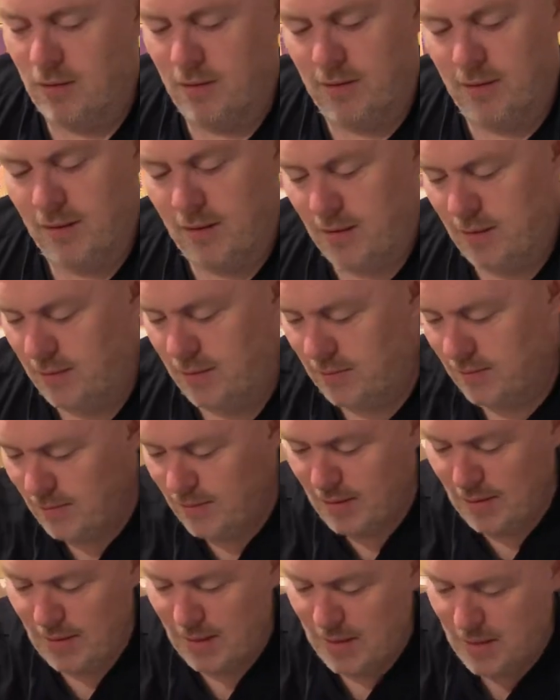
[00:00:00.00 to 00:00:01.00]
thank
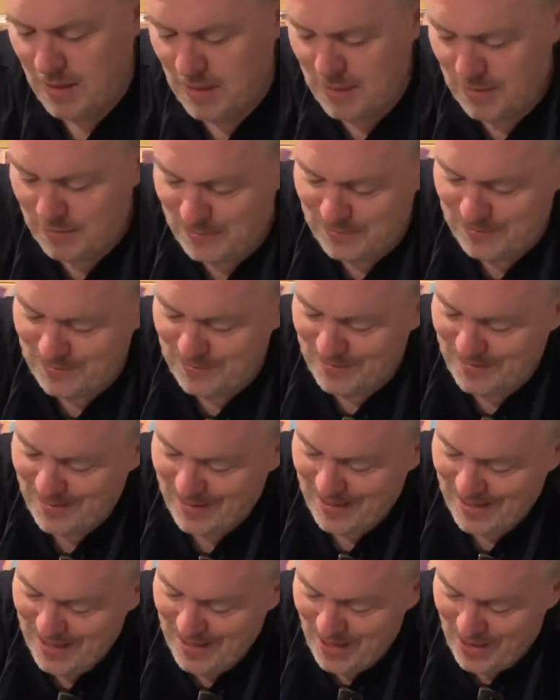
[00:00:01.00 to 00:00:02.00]

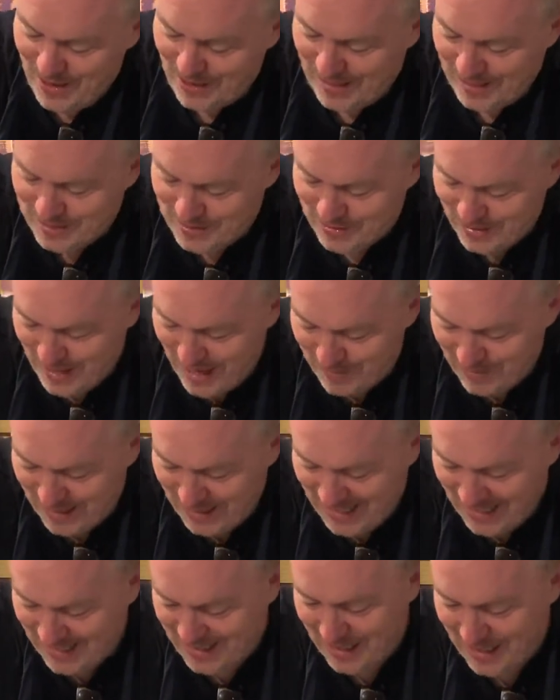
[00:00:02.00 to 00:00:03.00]
God. Okay, so now I'm gonna
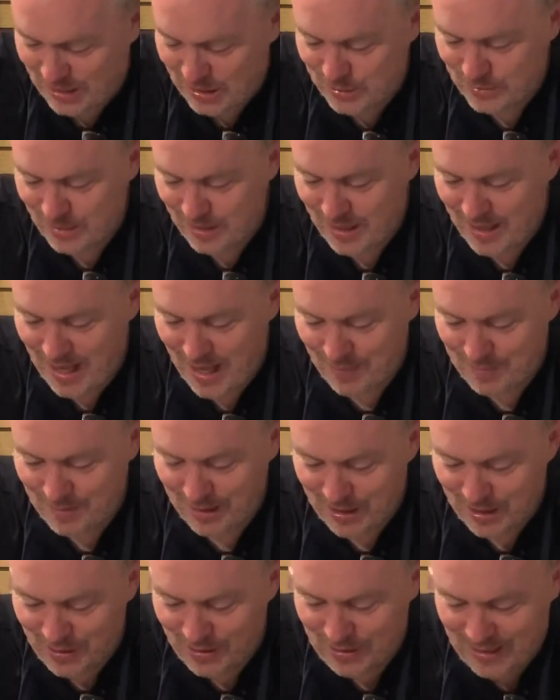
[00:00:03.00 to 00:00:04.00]
get the glue. I'm gonna
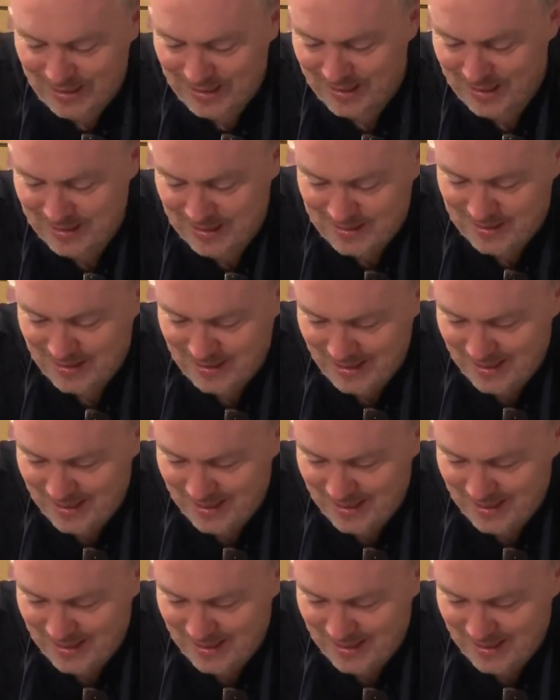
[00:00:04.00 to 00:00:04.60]
go like this.